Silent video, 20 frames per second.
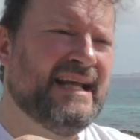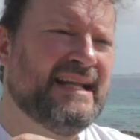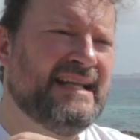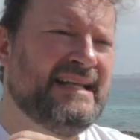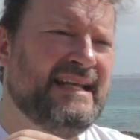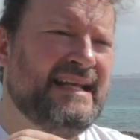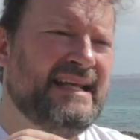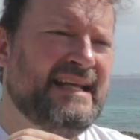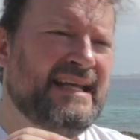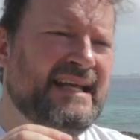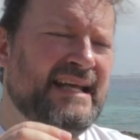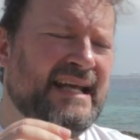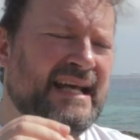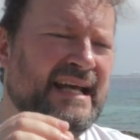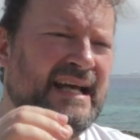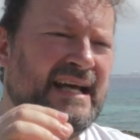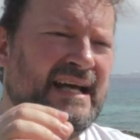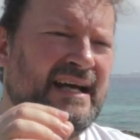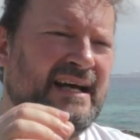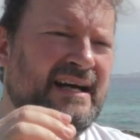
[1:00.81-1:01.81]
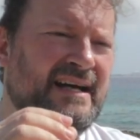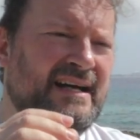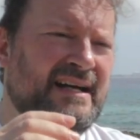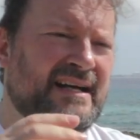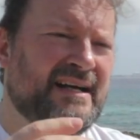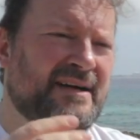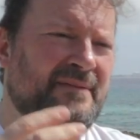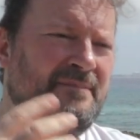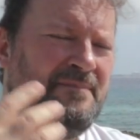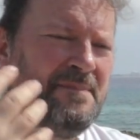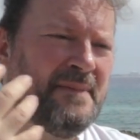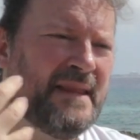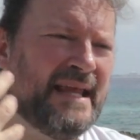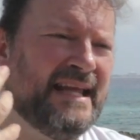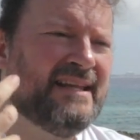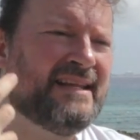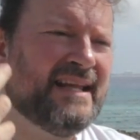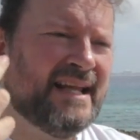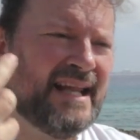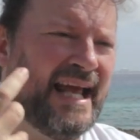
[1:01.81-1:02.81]
the
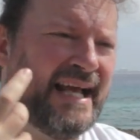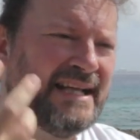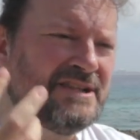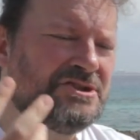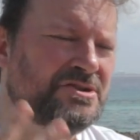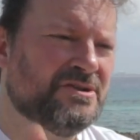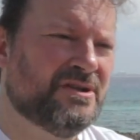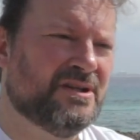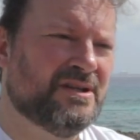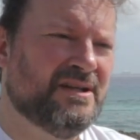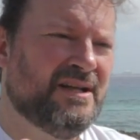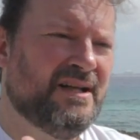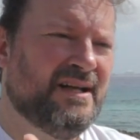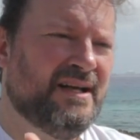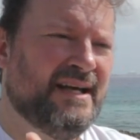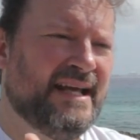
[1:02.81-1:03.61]
intellectual